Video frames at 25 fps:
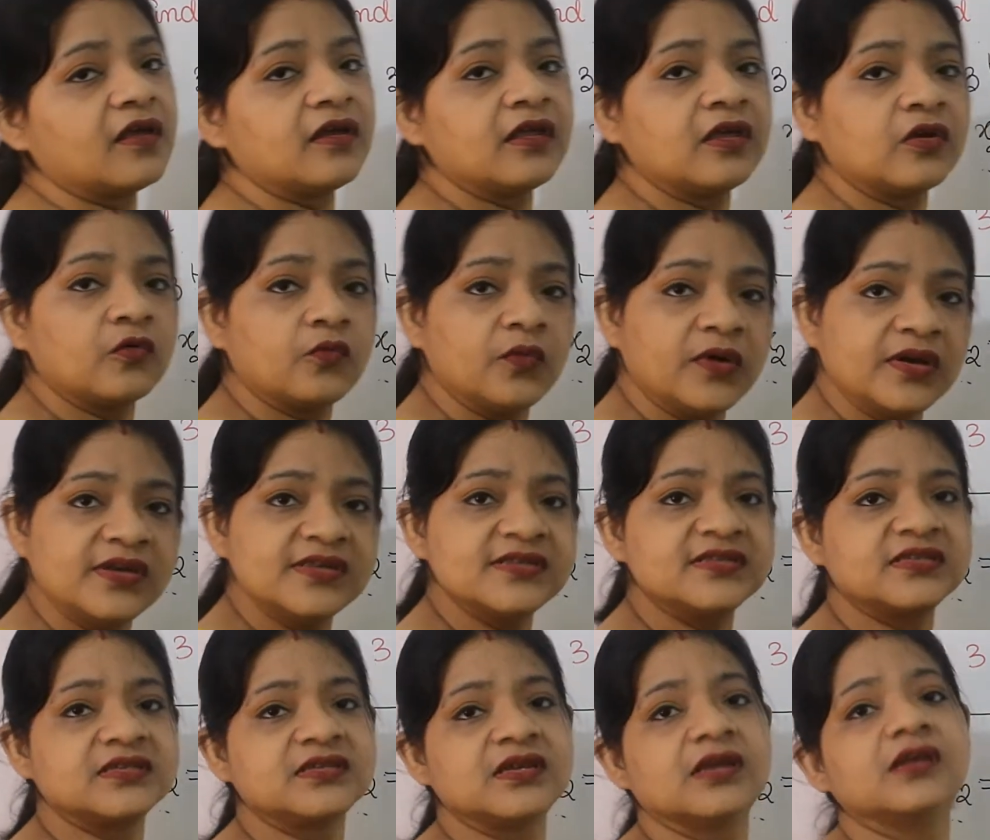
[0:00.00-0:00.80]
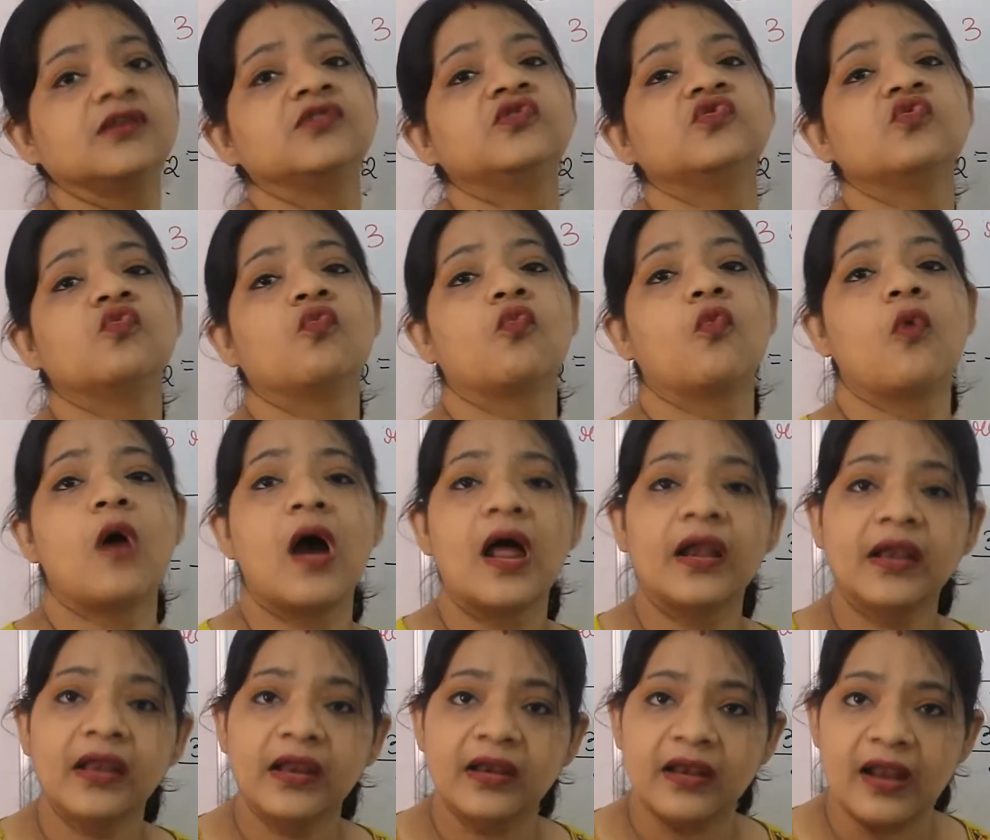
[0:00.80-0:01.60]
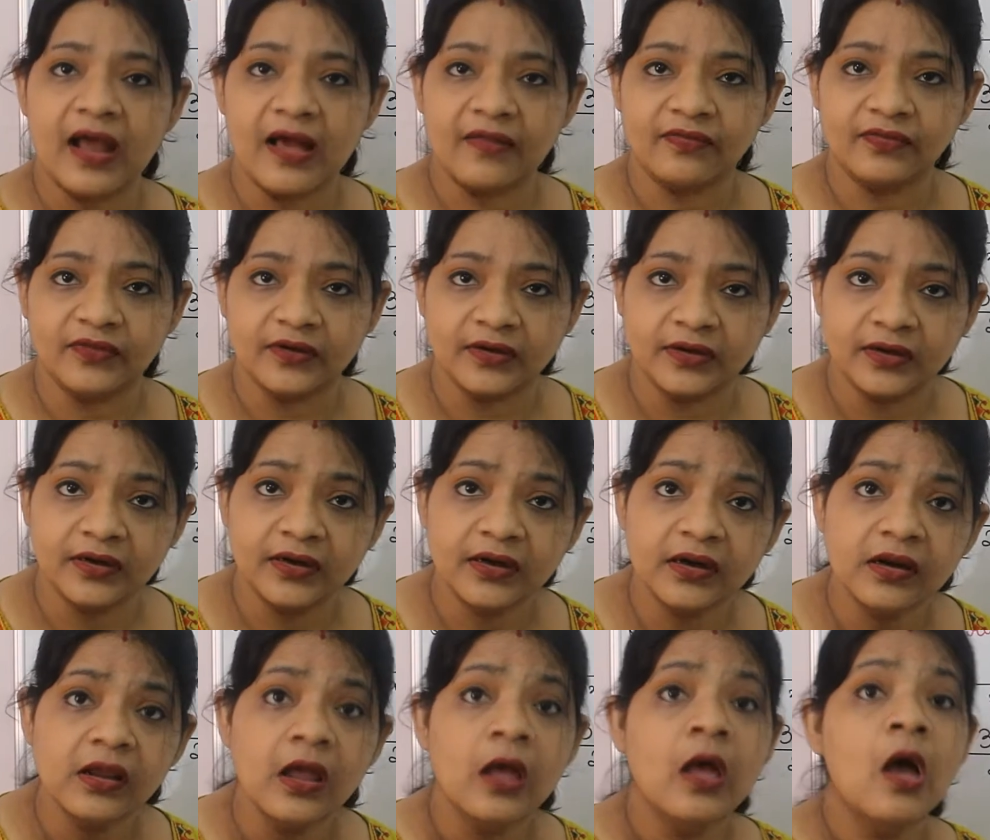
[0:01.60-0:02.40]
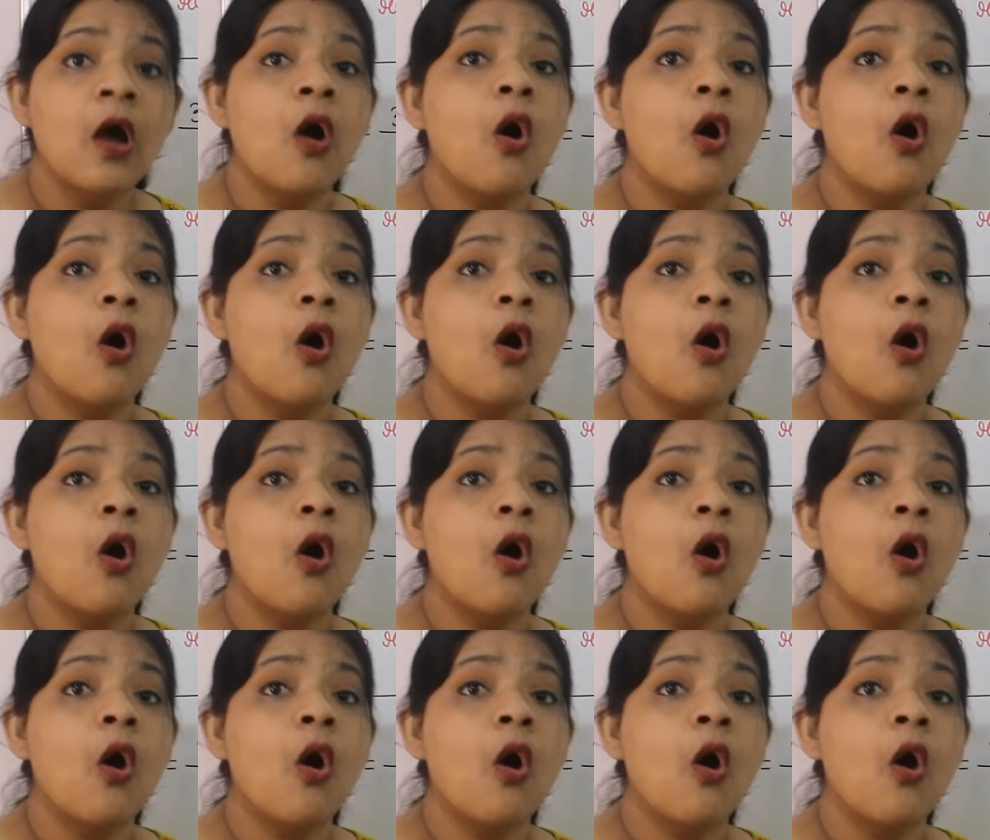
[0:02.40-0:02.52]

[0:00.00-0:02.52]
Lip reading: are equidistant to one another